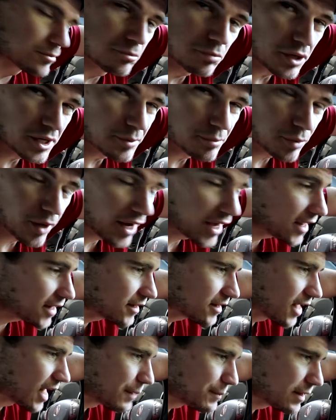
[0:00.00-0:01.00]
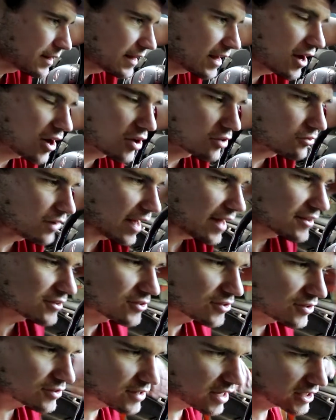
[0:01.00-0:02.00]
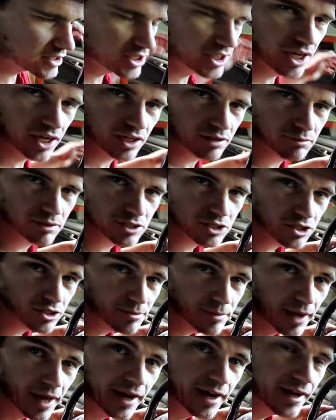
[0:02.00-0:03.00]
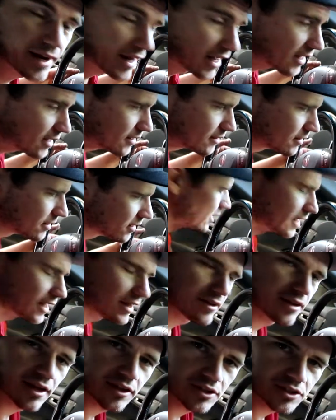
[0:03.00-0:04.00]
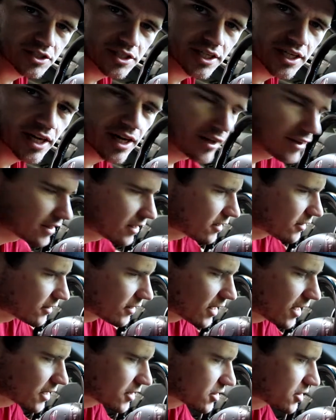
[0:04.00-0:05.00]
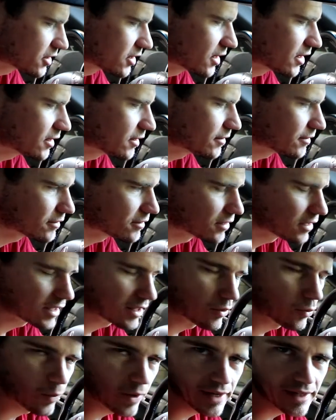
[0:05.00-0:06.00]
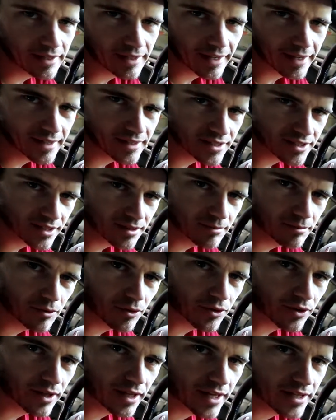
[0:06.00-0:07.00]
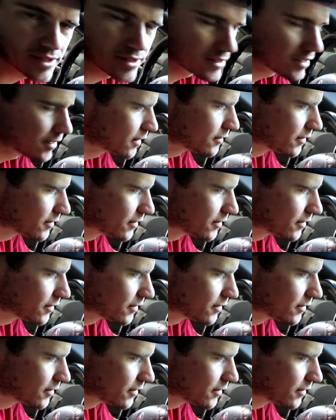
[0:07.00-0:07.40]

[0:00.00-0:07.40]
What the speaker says: Pretty bright. I mean, they are red, so it's actually not going to be too bad at night. in the other TL there. They're actually like a white light, more or less.